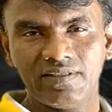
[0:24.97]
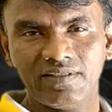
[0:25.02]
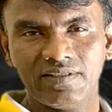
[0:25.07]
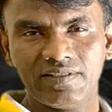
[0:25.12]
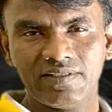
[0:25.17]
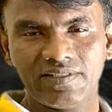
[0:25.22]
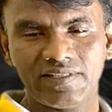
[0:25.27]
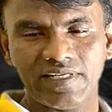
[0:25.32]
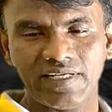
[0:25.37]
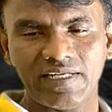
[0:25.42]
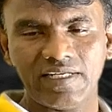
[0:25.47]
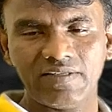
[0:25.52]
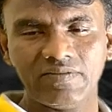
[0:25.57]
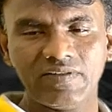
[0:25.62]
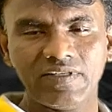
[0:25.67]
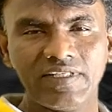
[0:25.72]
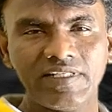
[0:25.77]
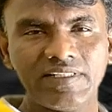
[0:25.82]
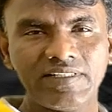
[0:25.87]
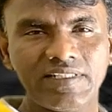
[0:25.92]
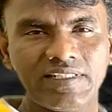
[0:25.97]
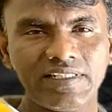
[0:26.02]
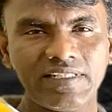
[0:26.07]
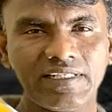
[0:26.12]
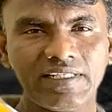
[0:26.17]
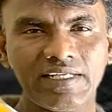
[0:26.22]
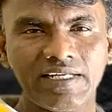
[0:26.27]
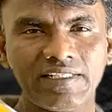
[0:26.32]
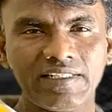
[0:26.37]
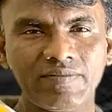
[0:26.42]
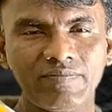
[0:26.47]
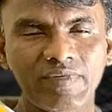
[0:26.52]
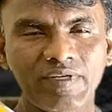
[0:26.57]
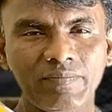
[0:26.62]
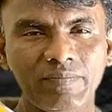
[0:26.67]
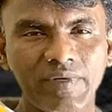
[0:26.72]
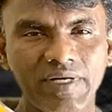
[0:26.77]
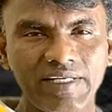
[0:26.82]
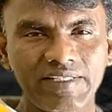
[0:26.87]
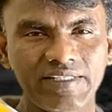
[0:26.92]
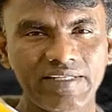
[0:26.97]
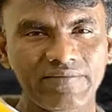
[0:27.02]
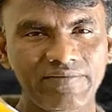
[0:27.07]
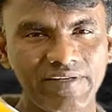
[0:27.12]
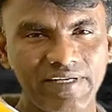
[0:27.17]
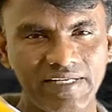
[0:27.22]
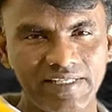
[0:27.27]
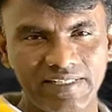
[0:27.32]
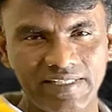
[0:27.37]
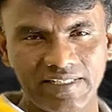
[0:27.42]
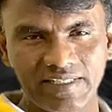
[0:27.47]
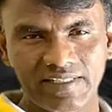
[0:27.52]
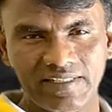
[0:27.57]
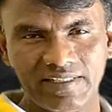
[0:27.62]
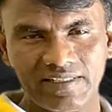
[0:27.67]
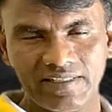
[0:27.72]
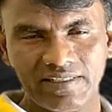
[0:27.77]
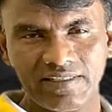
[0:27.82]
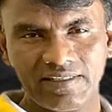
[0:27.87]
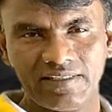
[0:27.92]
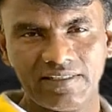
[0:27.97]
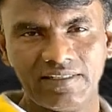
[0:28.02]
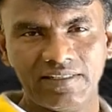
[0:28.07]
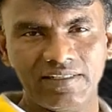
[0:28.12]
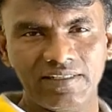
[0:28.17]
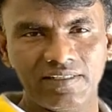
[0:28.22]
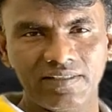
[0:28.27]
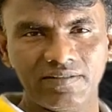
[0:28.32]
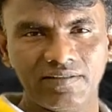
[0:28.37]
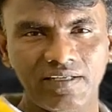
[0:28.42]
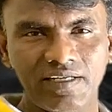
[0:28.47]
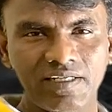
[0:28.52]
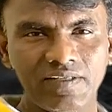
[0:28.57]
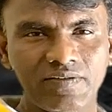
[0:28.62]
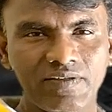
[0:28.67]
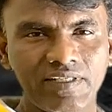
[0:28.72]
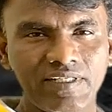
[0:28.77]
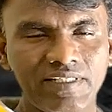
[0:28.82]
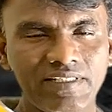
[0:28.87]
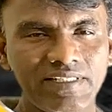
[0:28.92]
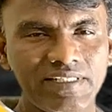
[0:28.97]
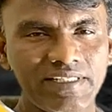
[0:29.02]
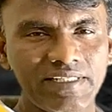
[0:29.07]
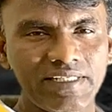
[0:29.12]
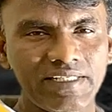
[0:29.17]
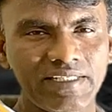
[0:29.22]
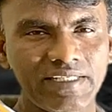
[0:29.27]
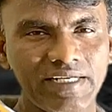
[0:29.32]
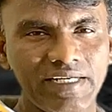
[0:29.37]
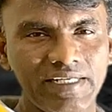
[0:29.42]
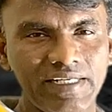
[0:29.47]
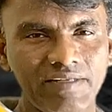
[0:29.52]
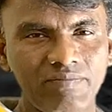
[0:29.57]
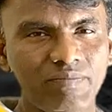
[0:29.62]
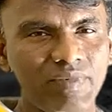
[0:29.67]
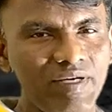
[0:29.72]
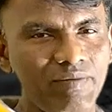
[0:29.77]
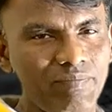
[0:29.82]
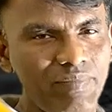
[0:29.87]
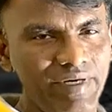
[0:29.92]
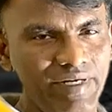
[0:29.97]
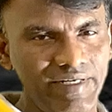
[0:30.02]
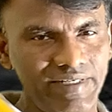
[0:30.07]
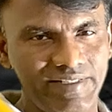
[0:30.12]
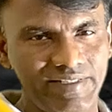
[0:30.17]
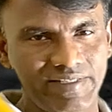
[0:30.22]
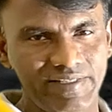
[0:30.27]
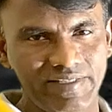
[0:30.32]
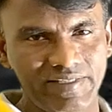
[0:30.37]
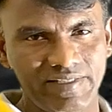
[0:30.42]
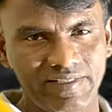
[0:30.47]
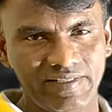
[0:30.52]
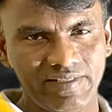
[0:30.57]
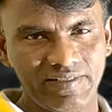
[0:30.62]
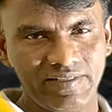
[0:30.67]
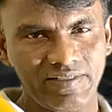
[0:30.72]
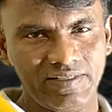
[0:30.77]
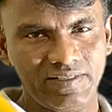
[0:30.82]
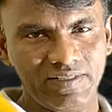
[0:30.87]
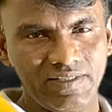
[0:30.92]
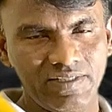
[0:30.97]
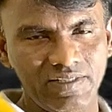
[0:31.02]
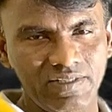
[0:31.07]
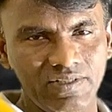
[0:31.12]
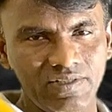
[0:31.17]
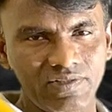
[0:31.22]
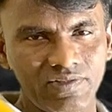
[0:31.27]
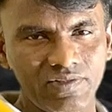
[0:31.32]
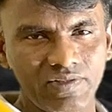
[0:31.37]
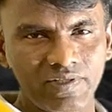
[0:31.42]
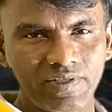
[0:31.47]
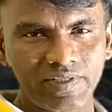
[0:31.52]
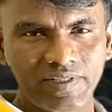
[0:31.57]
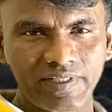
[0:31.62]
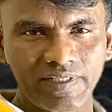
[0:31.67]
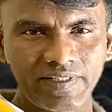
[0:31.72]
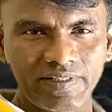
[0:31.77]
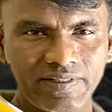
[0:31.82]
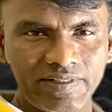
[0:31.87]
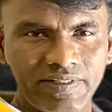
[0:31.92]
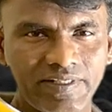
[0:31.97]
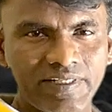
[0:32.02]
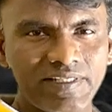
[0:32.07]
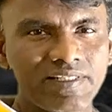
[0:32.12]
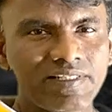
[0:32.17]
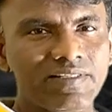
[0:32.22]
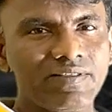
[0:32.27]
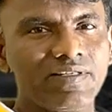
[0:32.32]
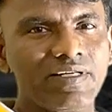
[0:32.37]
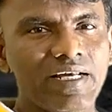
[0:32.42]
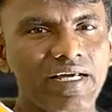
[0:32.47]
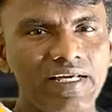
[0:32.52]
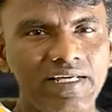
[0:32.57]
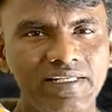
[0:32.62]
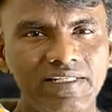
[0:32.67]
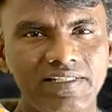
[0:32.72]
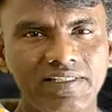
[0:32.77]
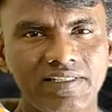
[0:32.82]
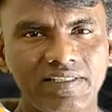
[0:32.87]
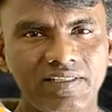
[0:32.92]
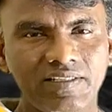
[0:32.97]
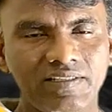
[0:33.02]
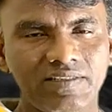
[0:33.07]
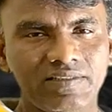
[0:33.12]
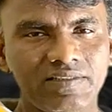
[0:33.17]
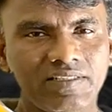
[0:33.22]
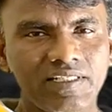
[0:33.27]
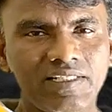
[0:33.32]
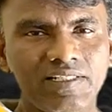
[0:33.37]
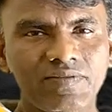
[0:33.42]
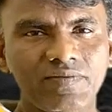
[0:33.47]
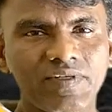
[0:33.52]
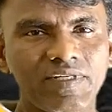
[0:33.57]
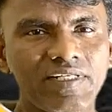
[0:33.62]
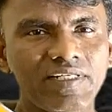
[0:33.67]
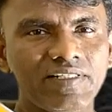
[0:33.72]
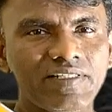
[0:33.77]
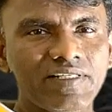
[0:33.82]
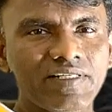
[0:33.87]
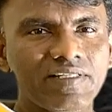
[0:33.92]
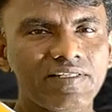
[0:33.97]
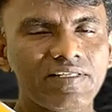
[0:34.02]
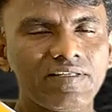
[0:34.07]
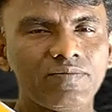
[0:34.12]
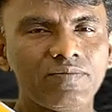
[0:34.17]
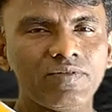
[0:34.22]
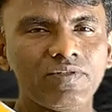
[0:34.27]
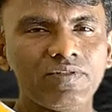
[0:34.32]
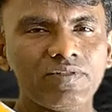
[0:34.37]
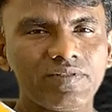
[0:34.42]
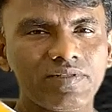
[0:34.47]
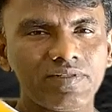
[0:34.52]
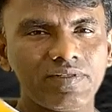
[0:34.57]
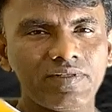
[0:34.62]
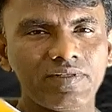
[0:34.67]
second one is integration by partial fraction, third one is integrating by parts. So in this class just we discuss about